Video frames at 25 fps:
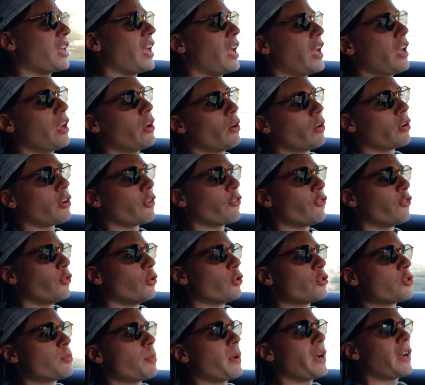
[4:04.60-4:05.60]
K on a
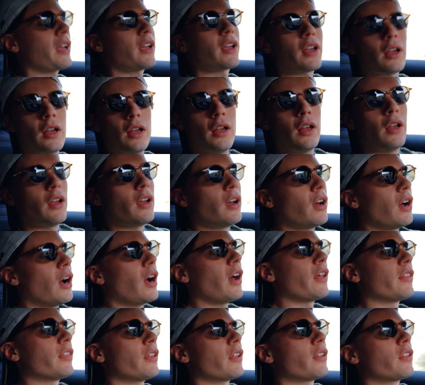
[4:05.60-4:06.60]
full spec.
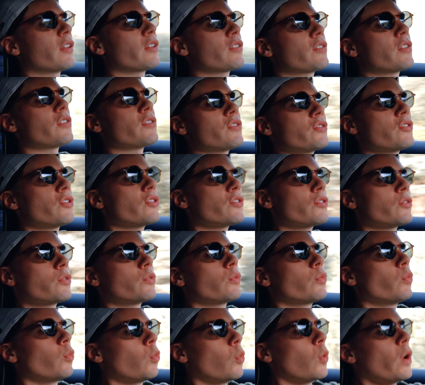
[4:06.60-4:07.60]
I think this is just
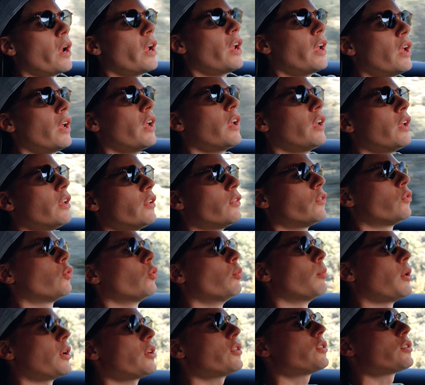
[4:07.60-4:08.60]
way
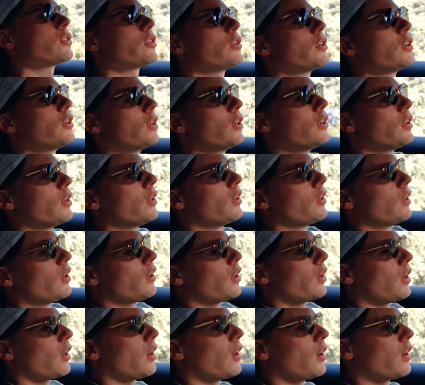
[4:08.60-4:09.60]
too much.
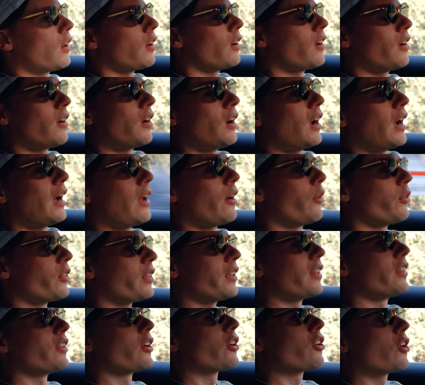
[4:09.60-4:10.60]
I don't
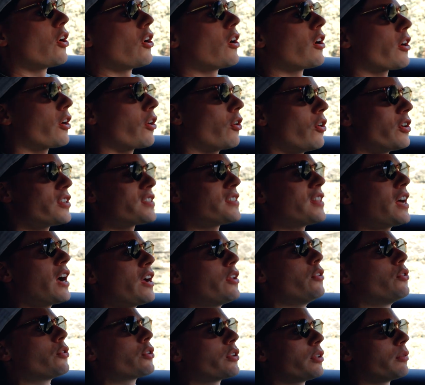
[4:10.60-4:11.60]
think the car costs
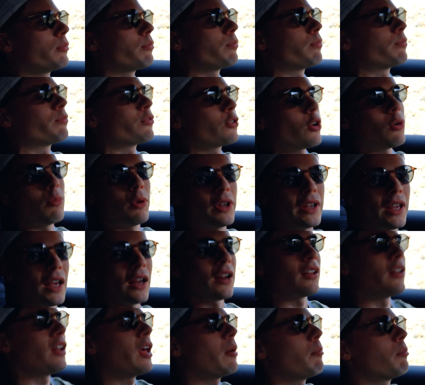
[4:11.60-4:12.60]
that. You can probably
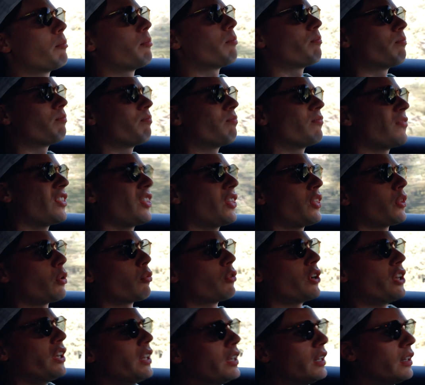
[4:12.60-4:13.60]
get an
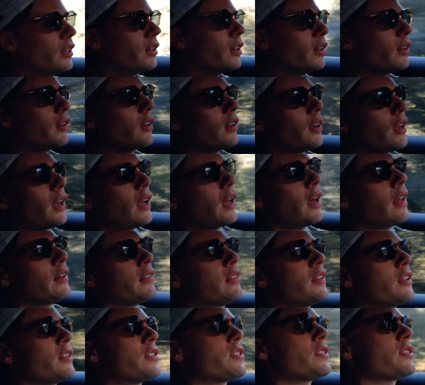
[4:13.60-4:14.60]
M3
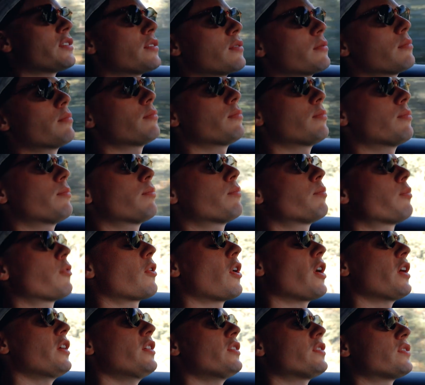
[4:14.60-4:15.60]
at this
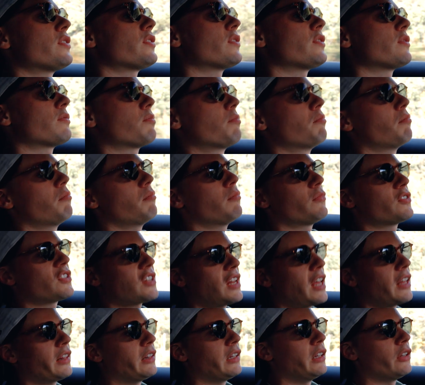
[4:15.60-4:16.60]
price,
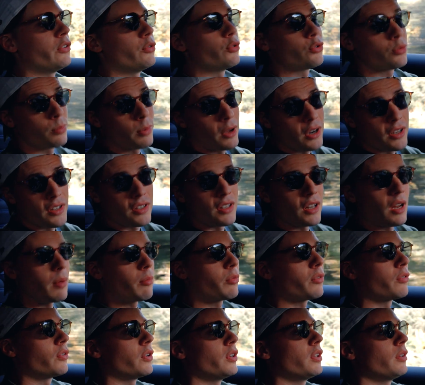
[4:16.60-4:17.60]
slightly used, but it's an
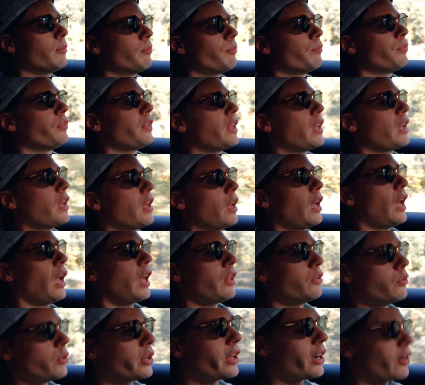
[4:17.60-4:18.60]
M3,
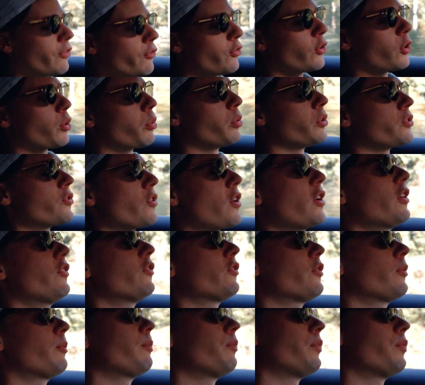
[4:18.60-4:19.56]
and you get a 4-wheel drive.